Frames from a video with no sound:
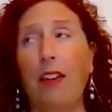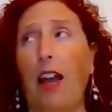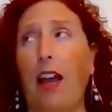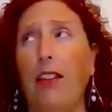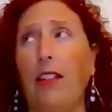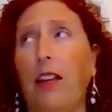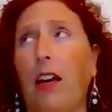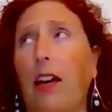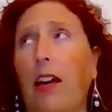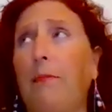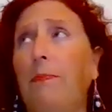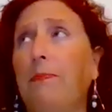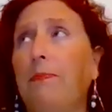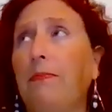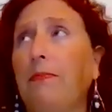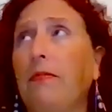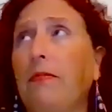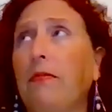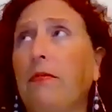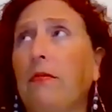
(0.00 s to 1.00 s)
And
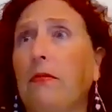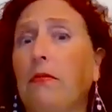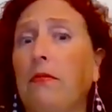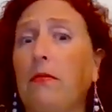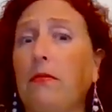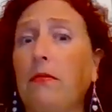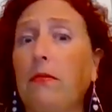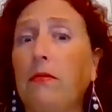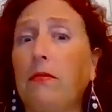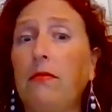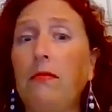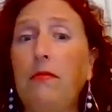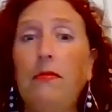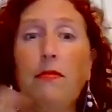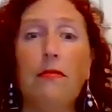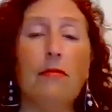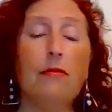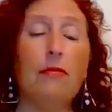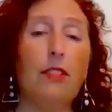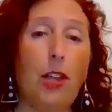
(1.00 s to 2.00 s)

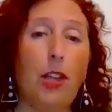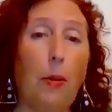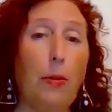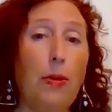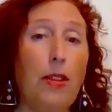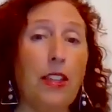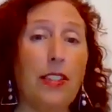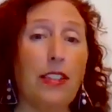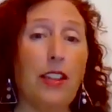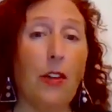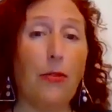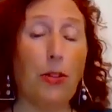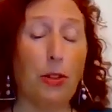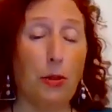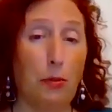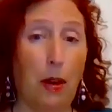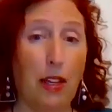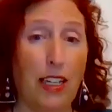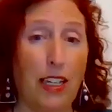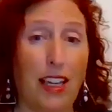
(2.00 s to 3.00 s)
some of the stuff
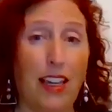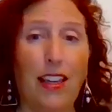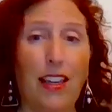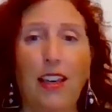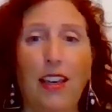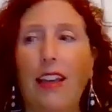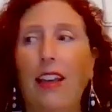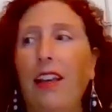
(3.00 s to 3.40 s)
with money